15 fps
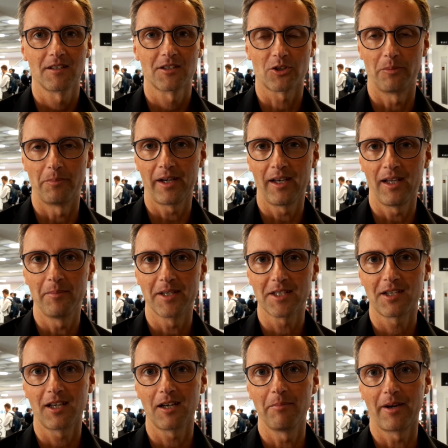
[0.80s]
So my name is
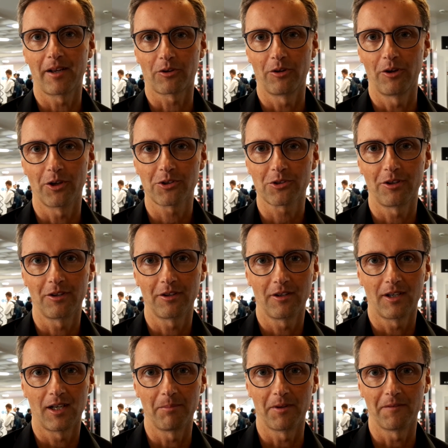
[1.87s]
Hilmar Gunnarsson.
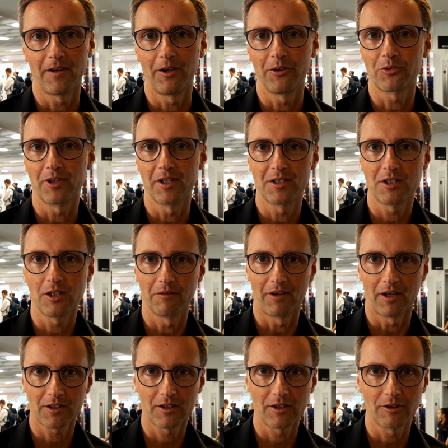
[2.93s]
I'm the founder and C E O of
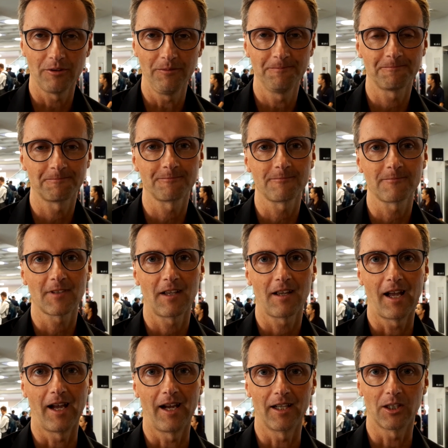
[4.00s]
Arkio.
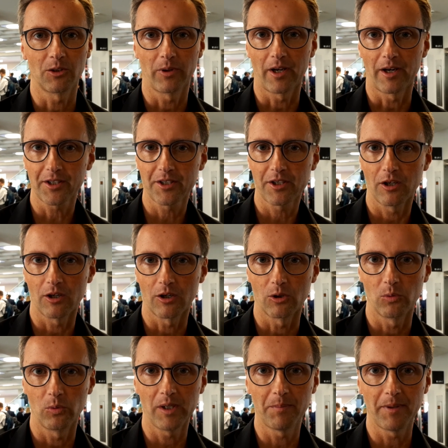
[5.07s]
And with Arkio,
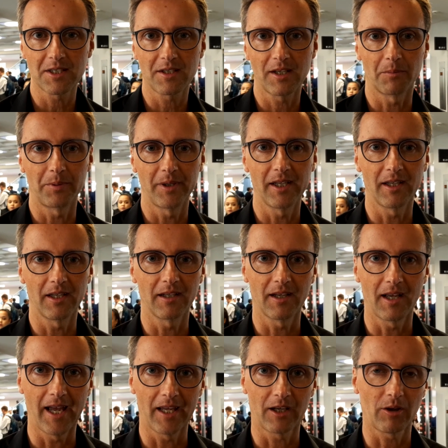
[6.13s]
we basically are bringing
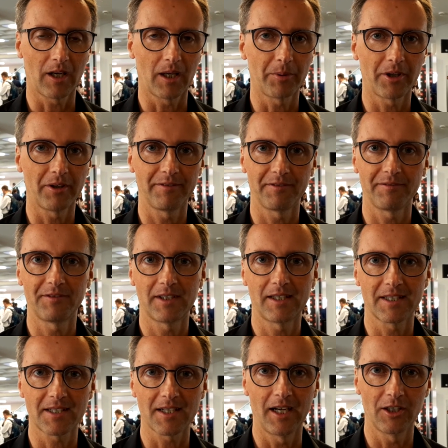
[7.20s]
a collaborative
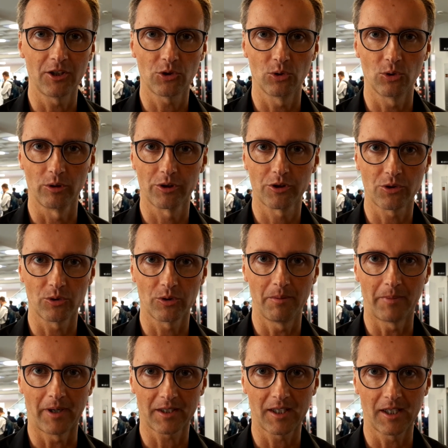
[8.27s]
design tool to the
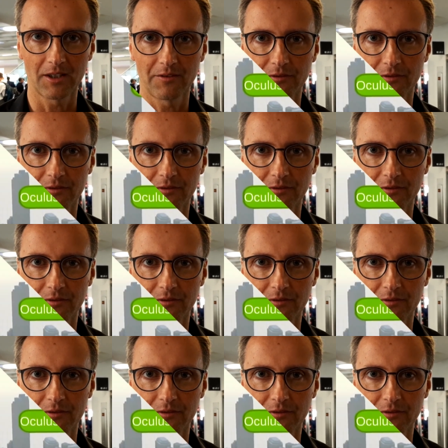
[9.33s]
market.